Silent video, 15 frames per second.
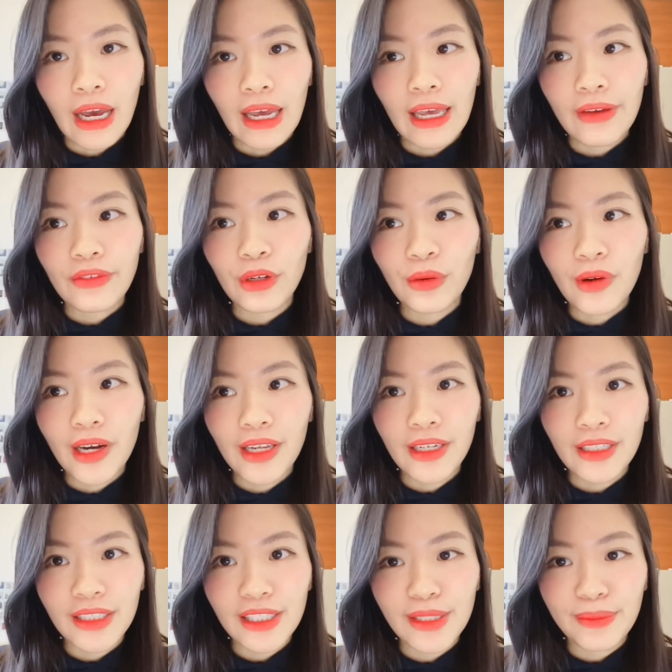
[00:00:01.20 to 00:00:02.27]
everyone,
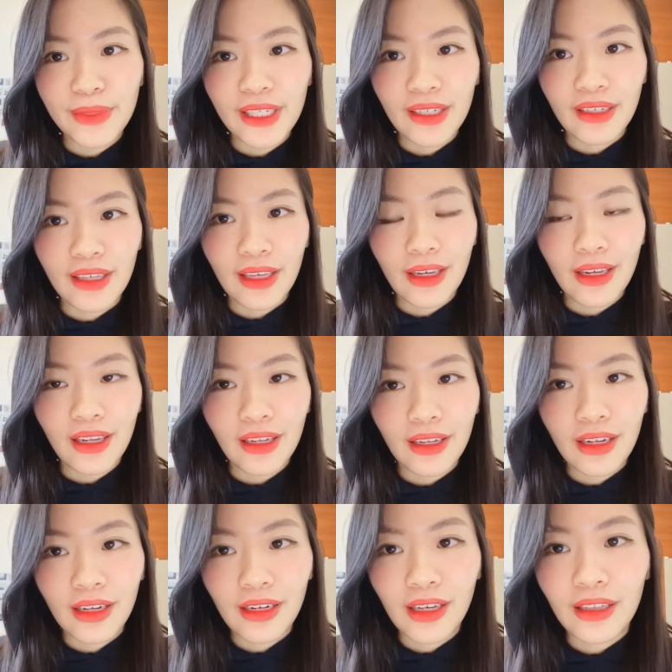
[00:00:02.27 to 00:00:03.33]
it's me
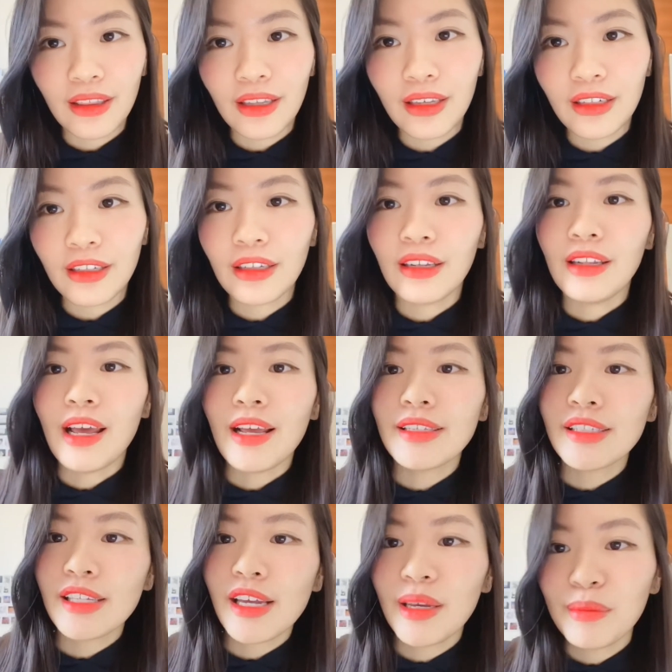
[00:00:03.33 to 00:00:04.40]
again, and I think the
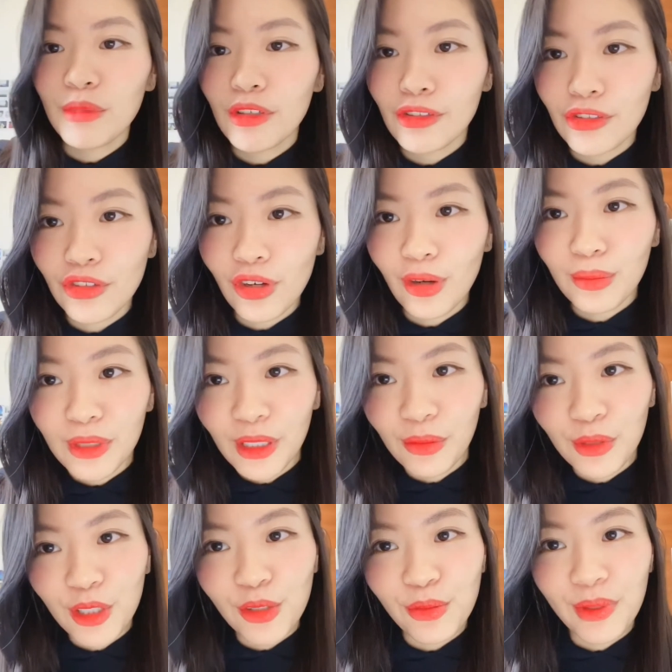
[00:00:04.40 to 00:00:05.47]
last time you saw me
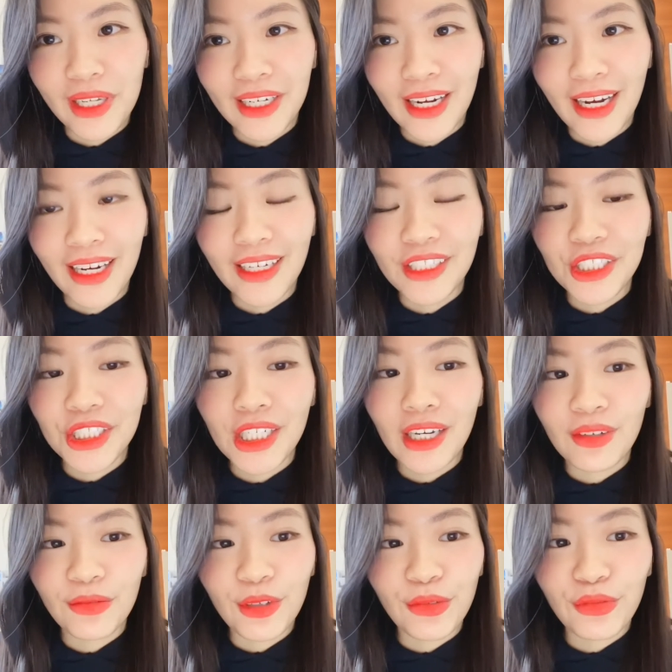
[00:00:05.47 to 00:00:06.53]
was when I
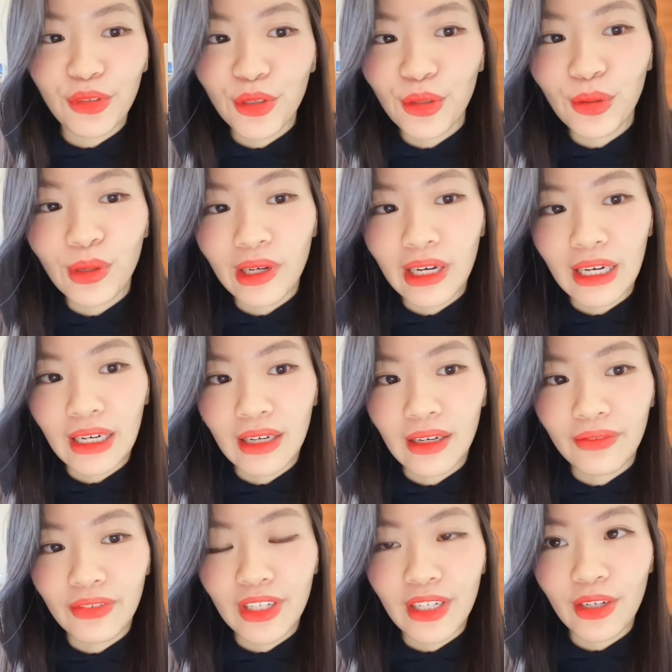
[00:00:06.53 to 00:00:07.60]
shared with you
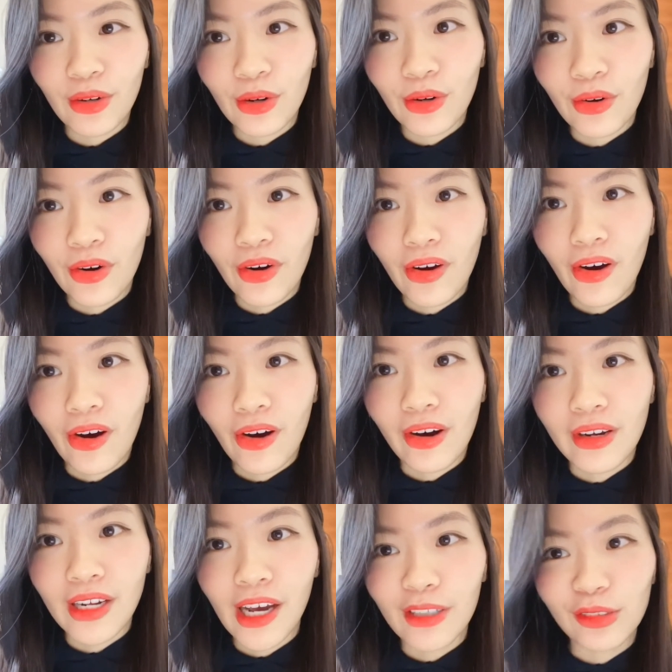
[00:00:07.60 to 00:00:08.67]
a video
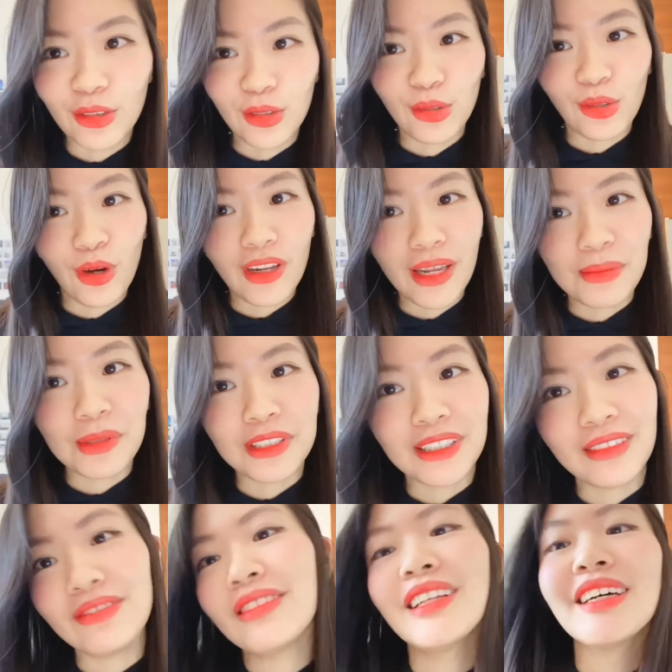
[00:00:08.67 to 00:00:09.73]
on how to do
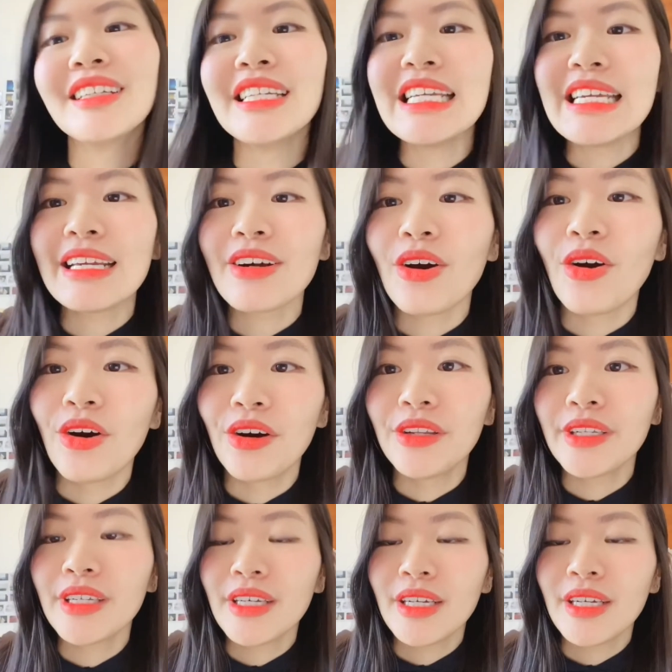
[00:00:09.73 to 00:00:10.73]
collaborative learning on